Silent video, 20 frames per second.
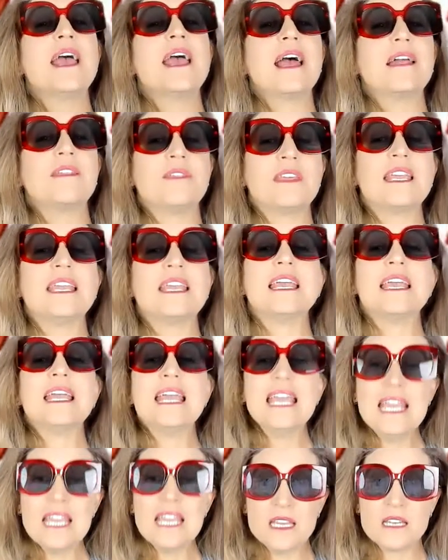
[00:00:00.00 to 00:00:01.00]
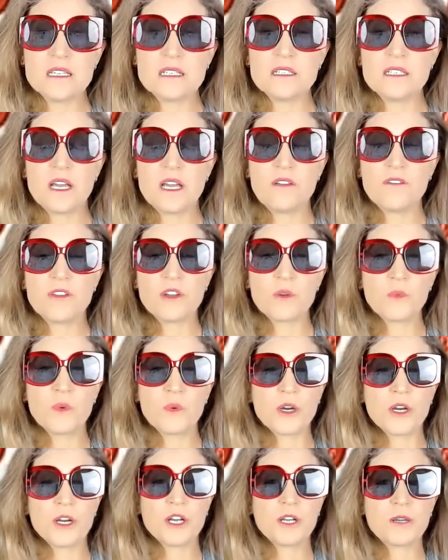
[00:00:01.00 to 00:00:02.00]
at the end of your
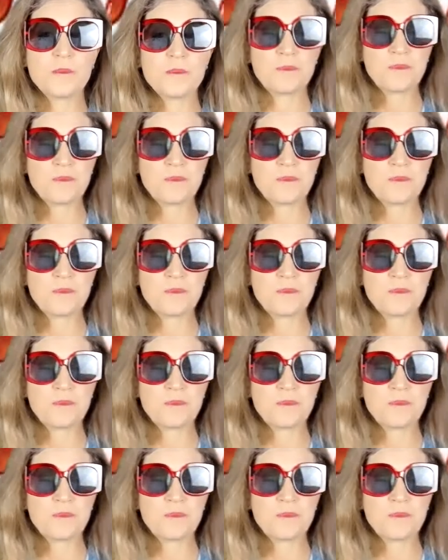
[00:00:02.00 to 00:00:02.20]
word.